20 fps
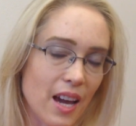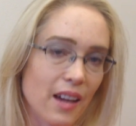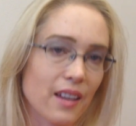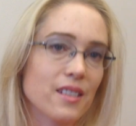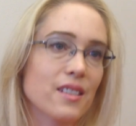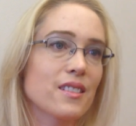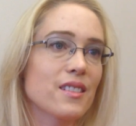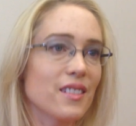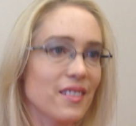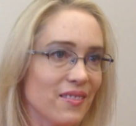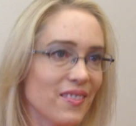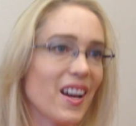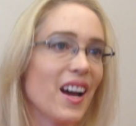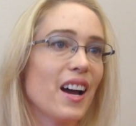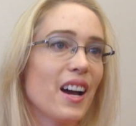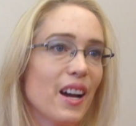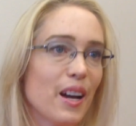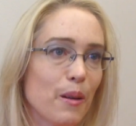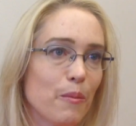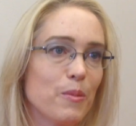Yes.
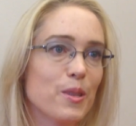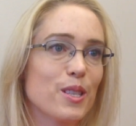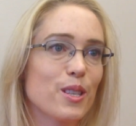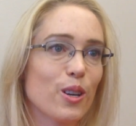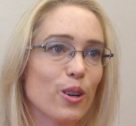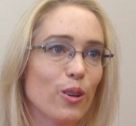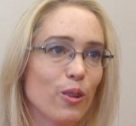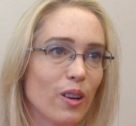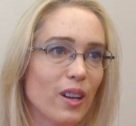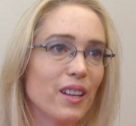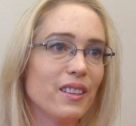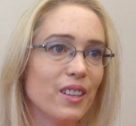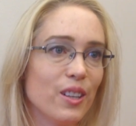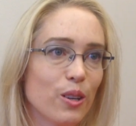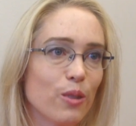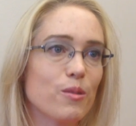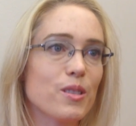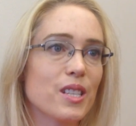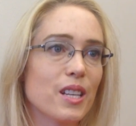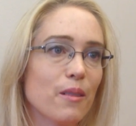So,
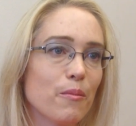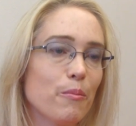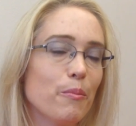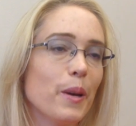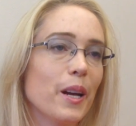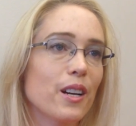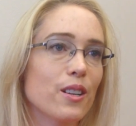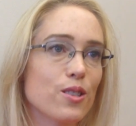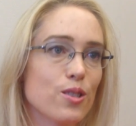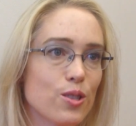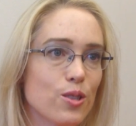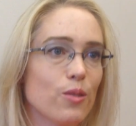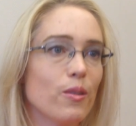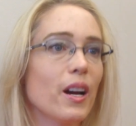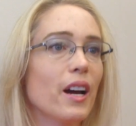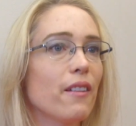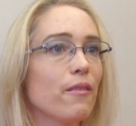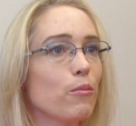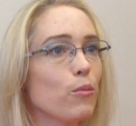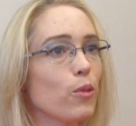you know, some parents do
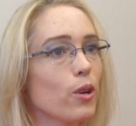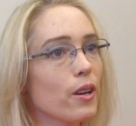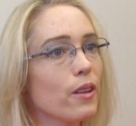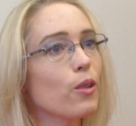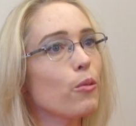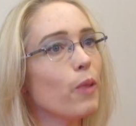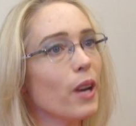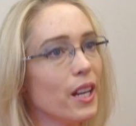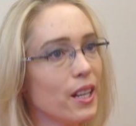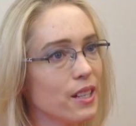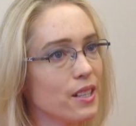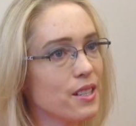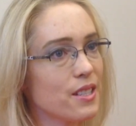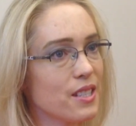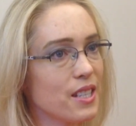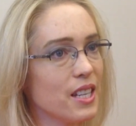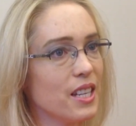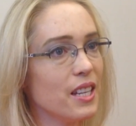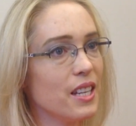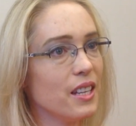have more of the wait and
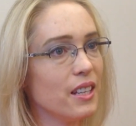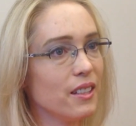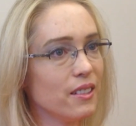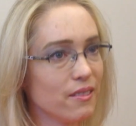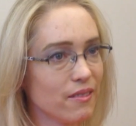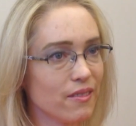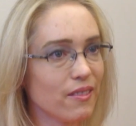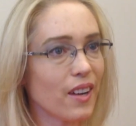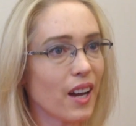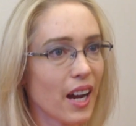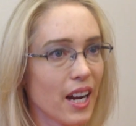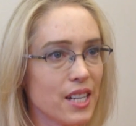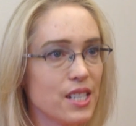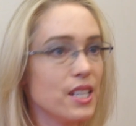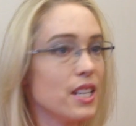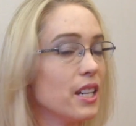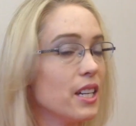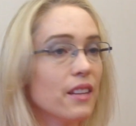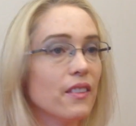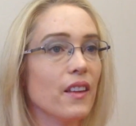see
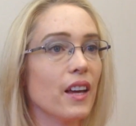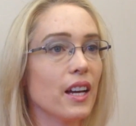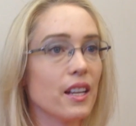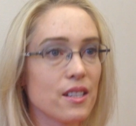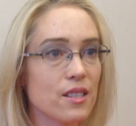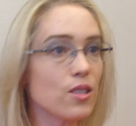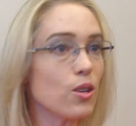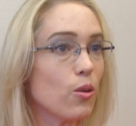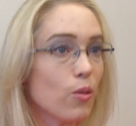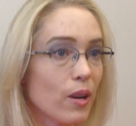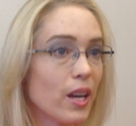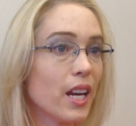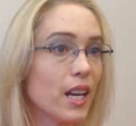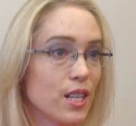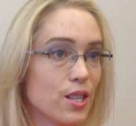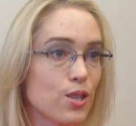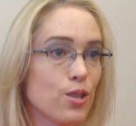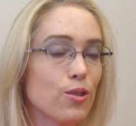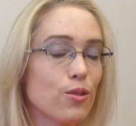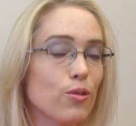idea, and that's
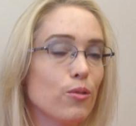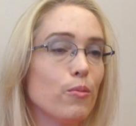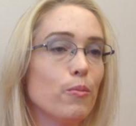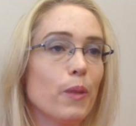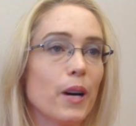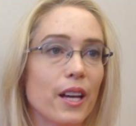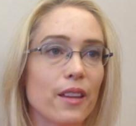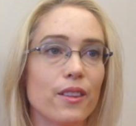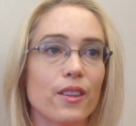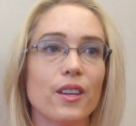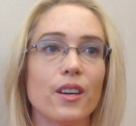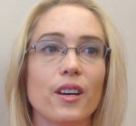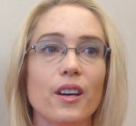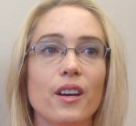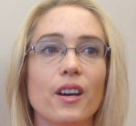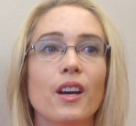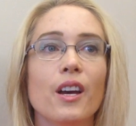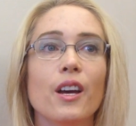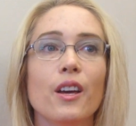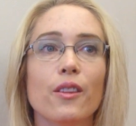okay too. But
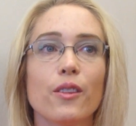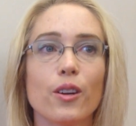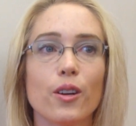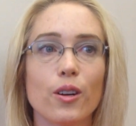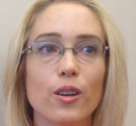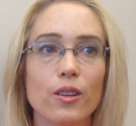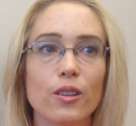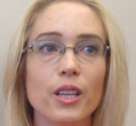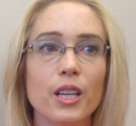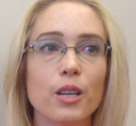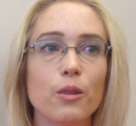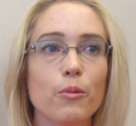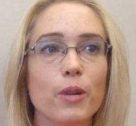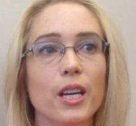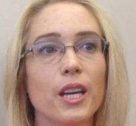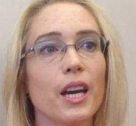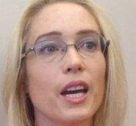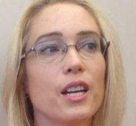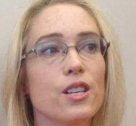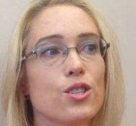the earlier
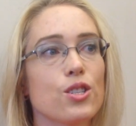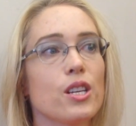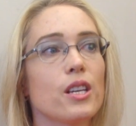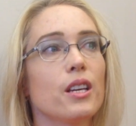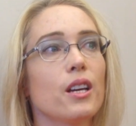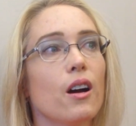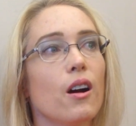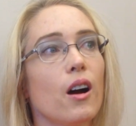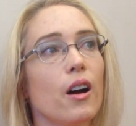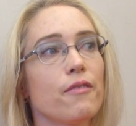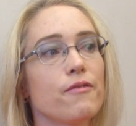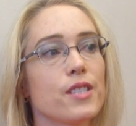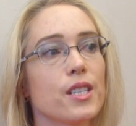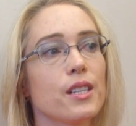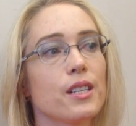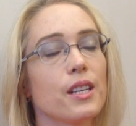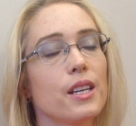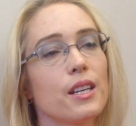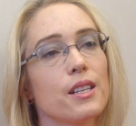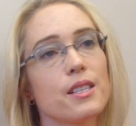we catch it,
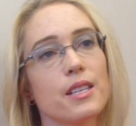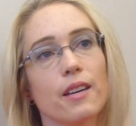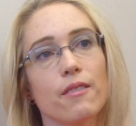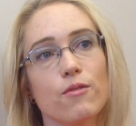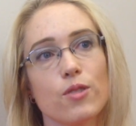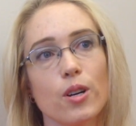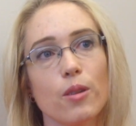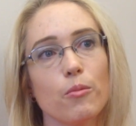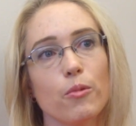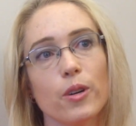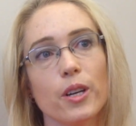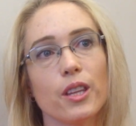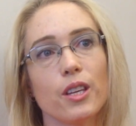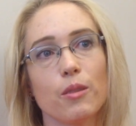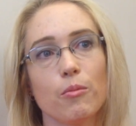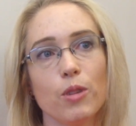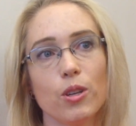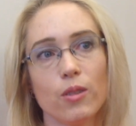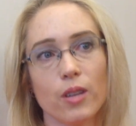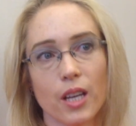often kids have trouble with
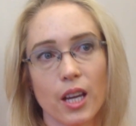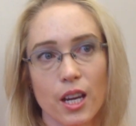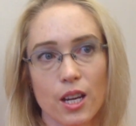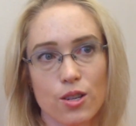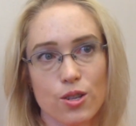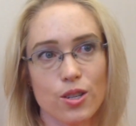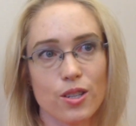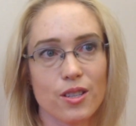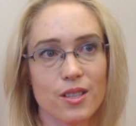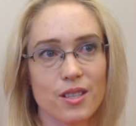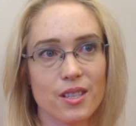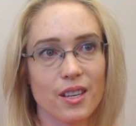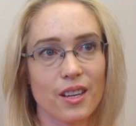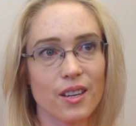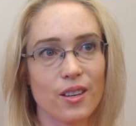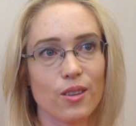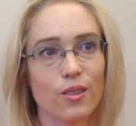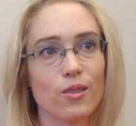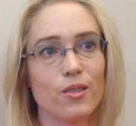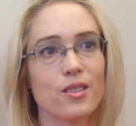communication
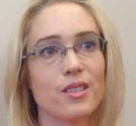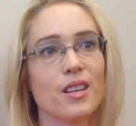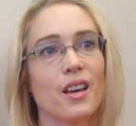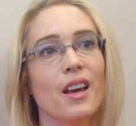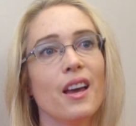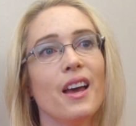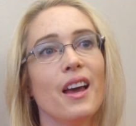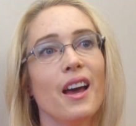skills,